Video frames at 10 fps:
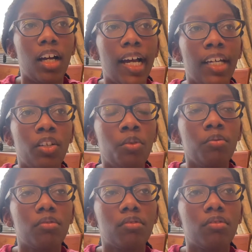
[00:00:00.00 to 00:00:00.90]
I don't
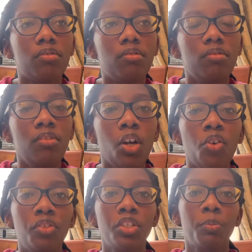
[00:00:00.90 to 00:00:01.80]
know
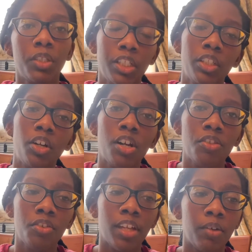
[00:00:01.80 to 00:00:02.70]
if there's a particular
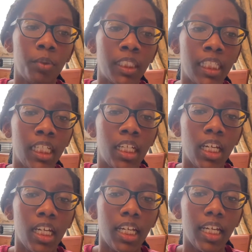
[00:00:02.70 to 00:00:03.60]
author that really
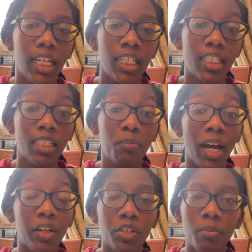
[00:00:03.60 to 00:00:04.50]

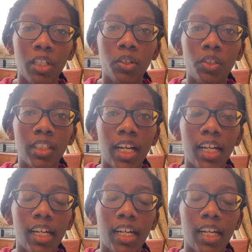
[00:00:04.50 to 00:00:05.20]
inspires me a whole lot.